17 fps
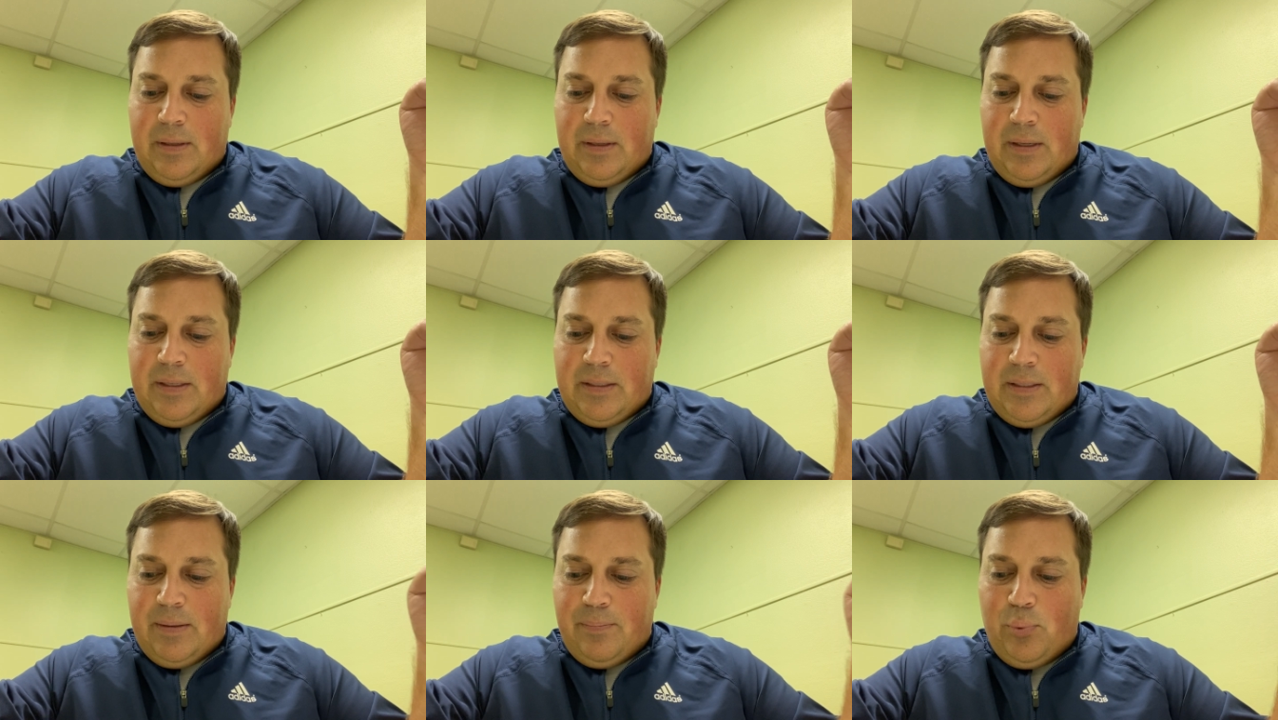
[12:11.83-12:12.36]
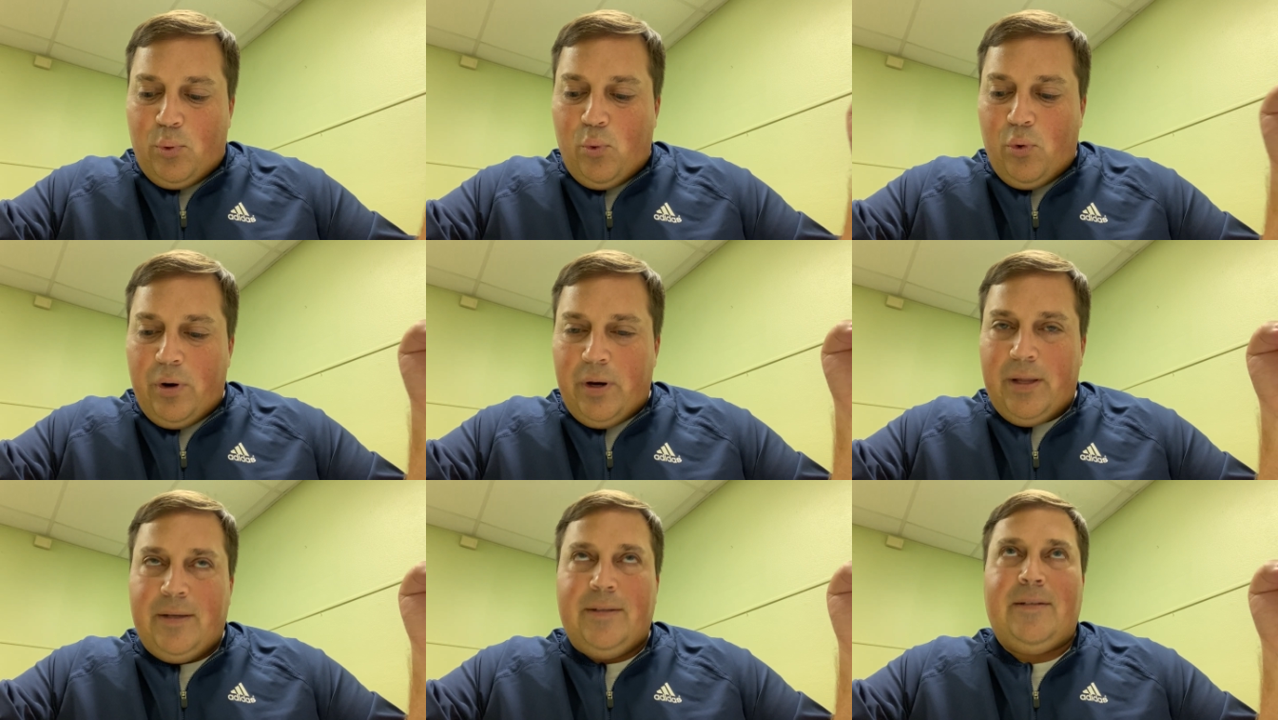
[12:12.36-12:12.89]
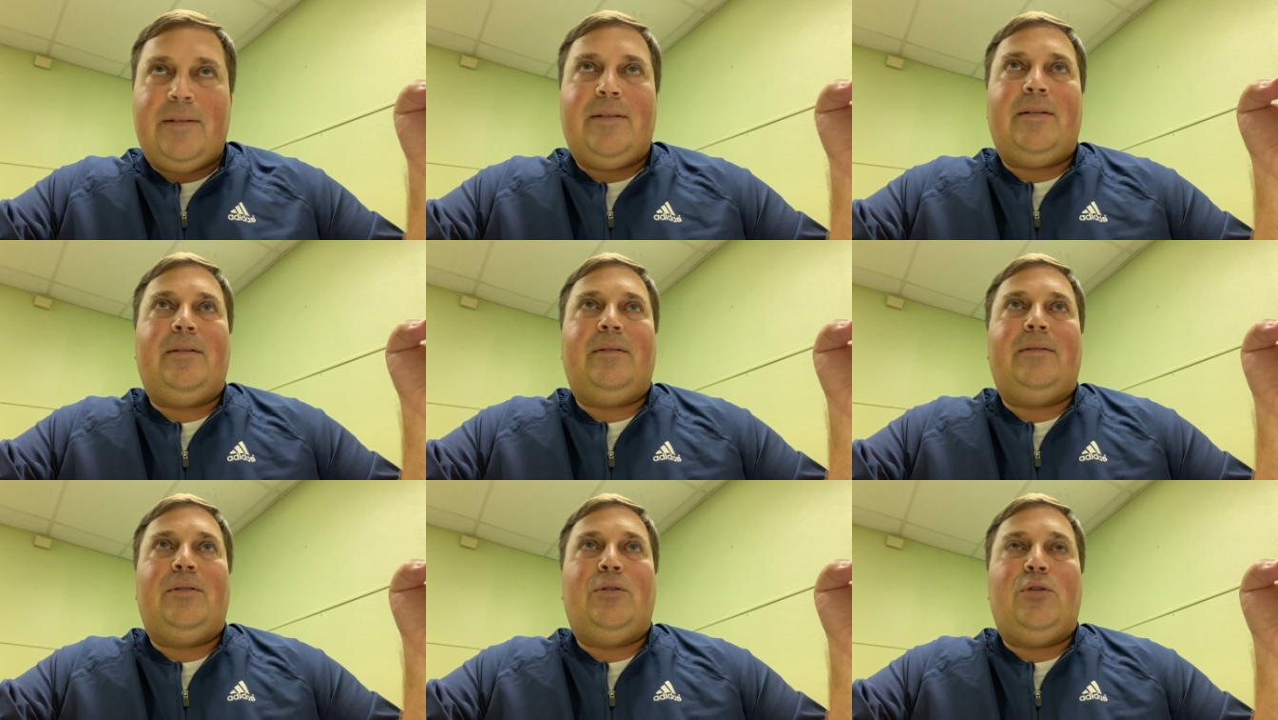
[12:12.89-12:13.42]
it's important
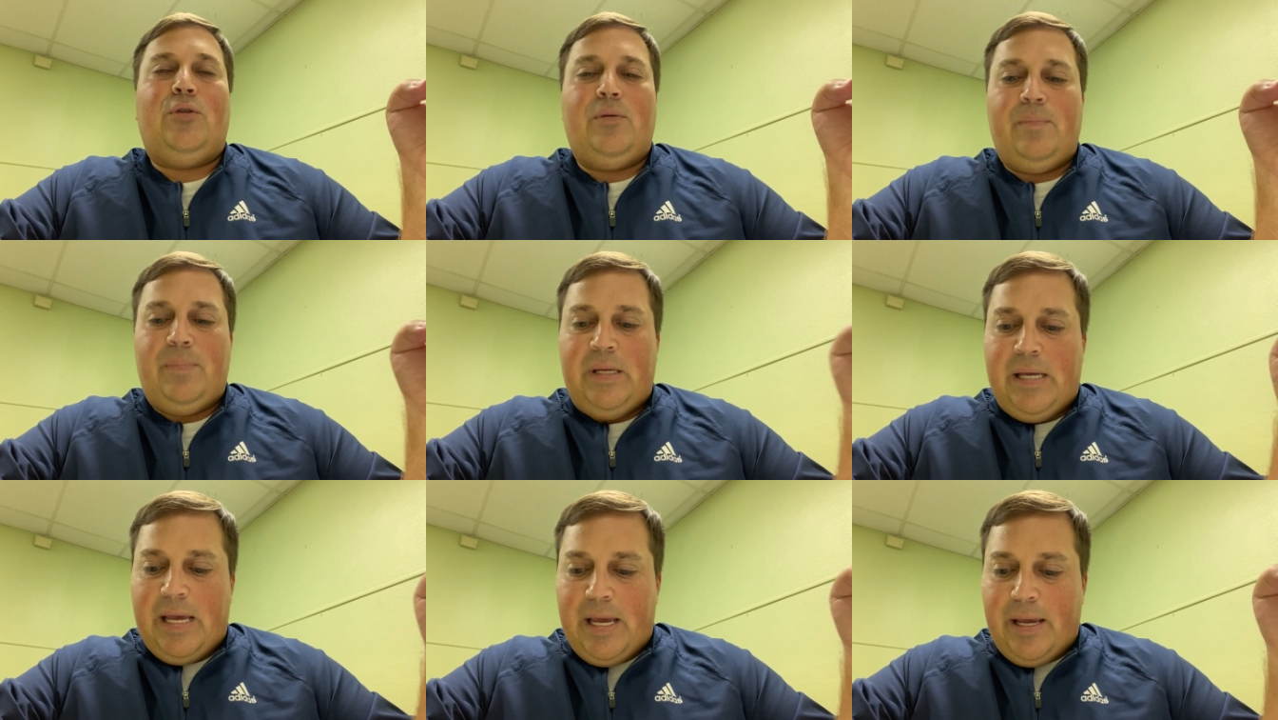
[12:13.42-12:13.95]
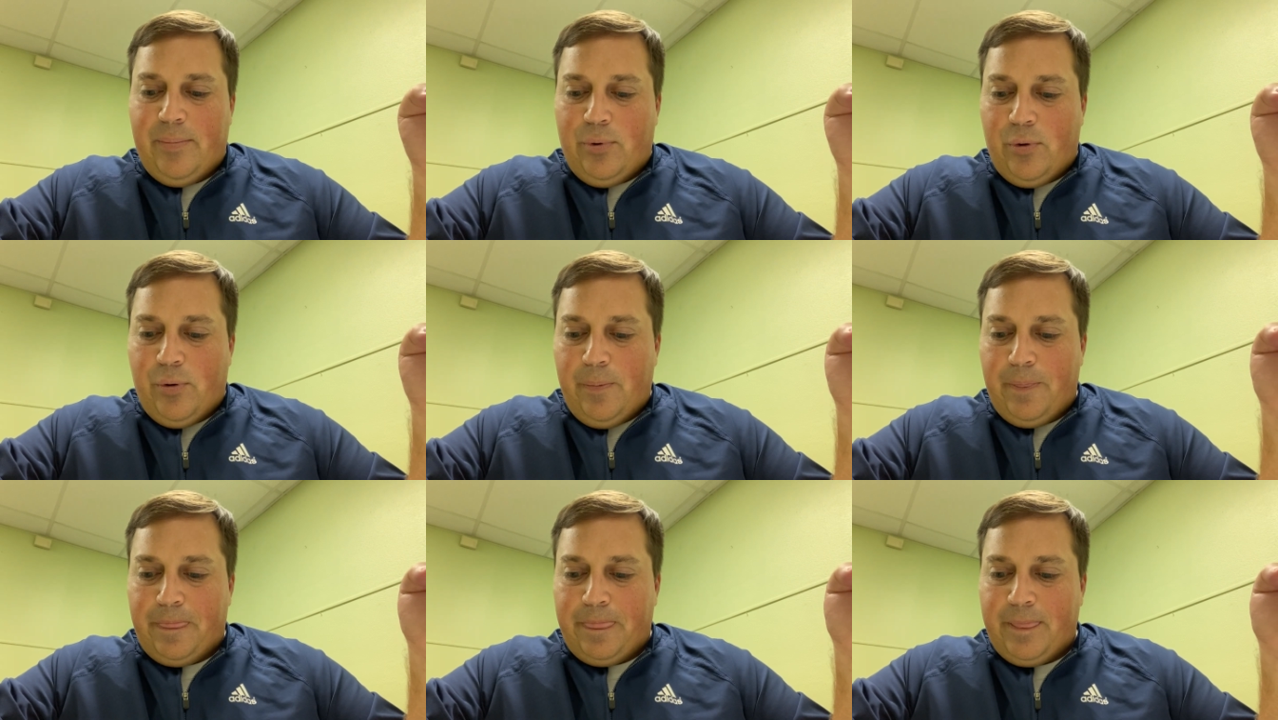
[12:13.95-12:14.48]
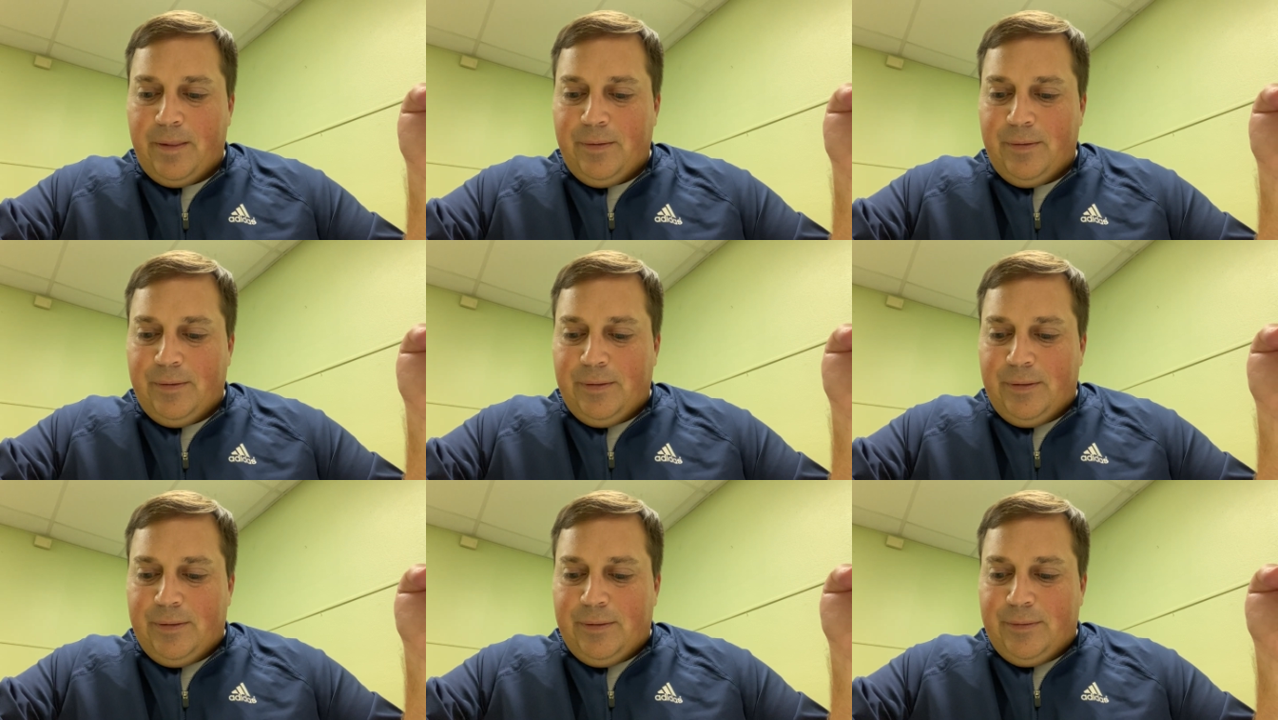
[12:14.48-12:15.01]
to be
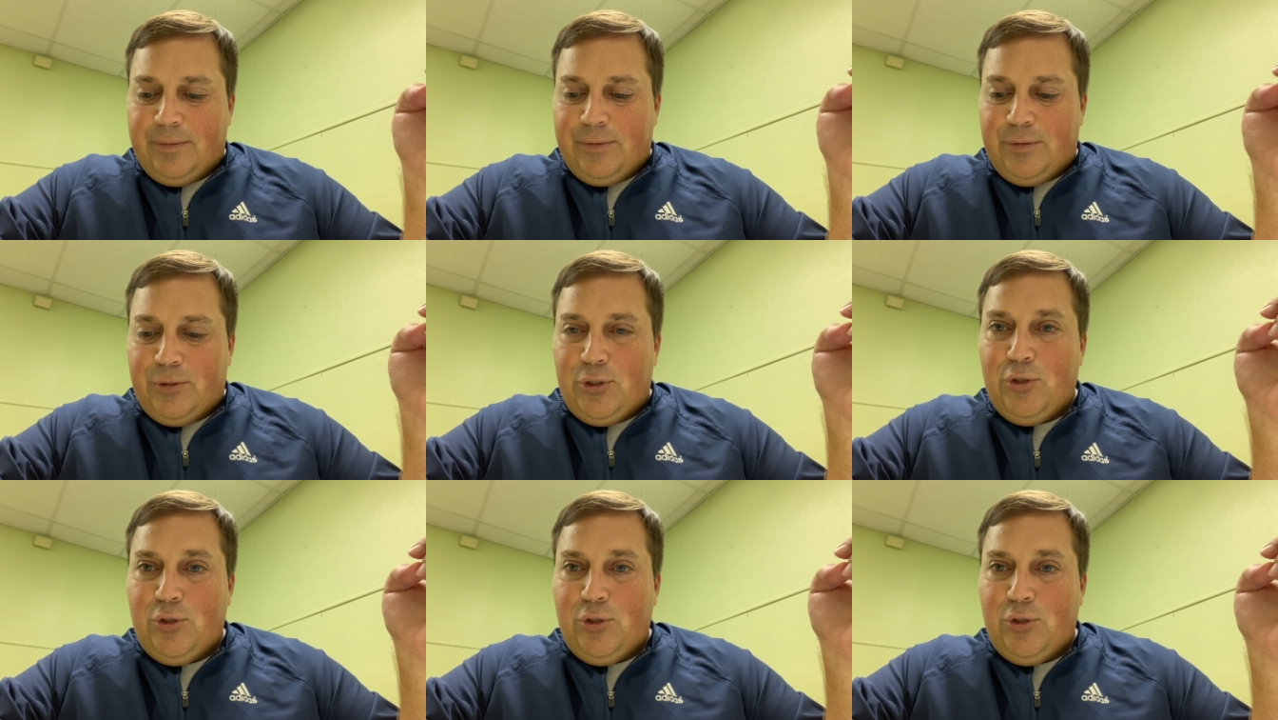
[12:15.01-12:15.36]
able